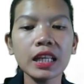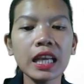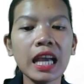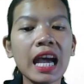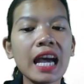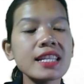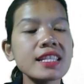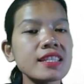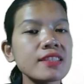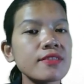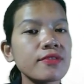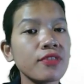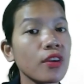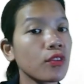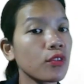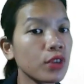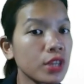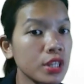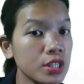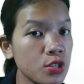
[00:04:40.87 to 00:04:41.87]
has a
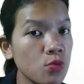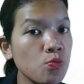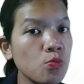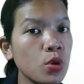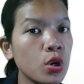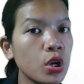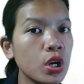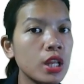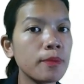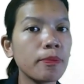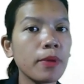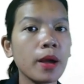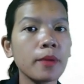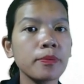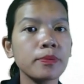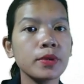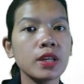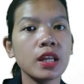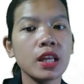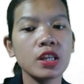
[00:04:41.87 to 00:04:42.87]
very small
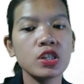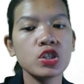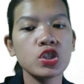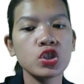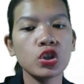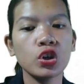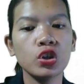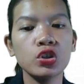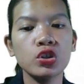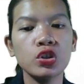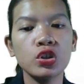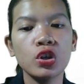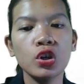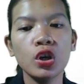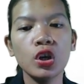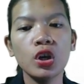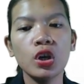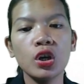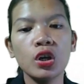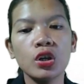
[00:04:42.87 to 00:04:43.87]
population,
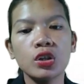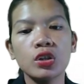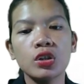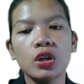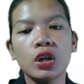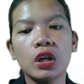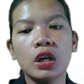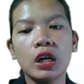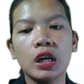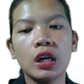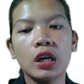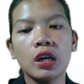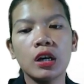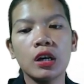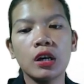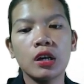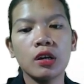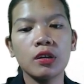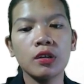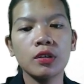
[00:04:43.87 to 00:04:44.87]

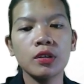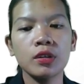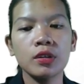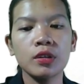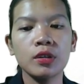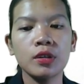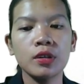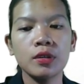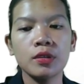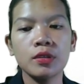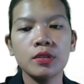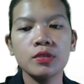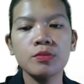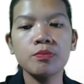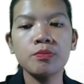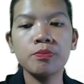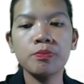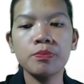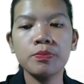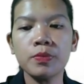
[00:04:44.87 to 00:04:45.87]
uh,
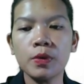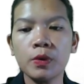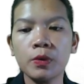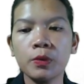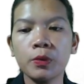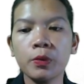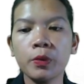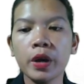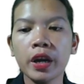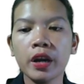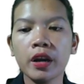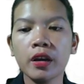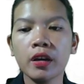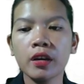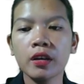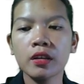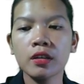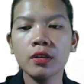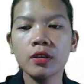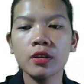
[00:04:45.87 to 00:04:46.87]

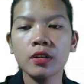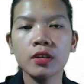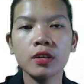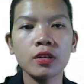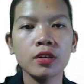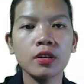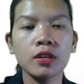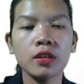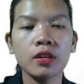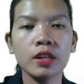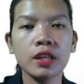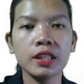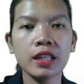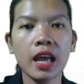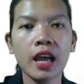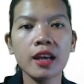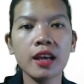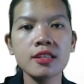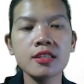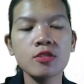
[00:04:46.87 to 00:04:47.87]
where it
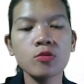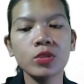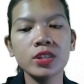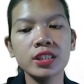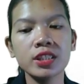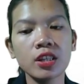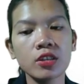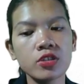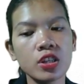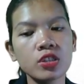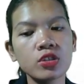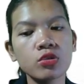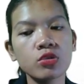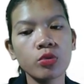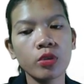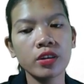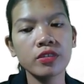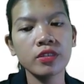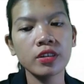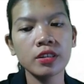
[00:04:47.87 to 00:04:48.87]
has
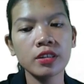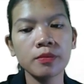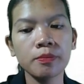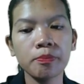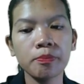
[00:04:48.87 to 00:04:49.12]
1,200